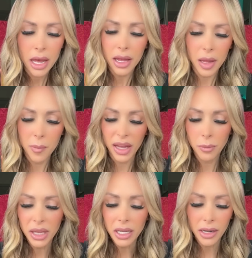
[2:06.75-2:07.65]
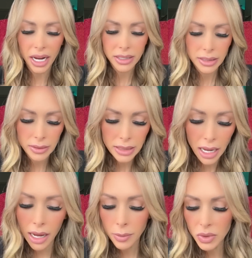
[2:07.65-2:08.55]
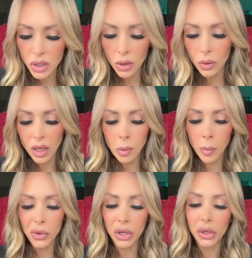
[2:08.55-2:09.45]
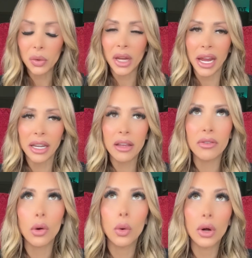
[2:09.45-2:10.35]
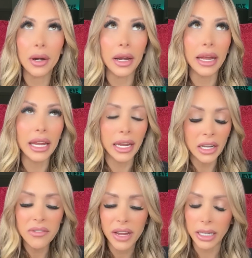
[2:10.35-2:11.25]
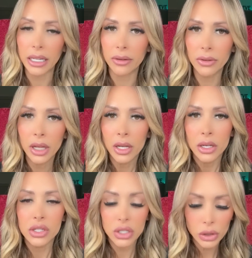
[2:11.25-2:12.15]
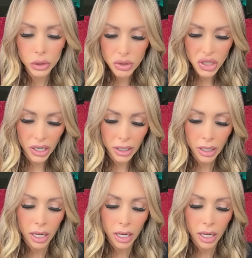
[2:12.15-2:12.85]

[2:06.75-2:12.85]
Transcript: It may be an ideal time to come up with a creative or innovative solution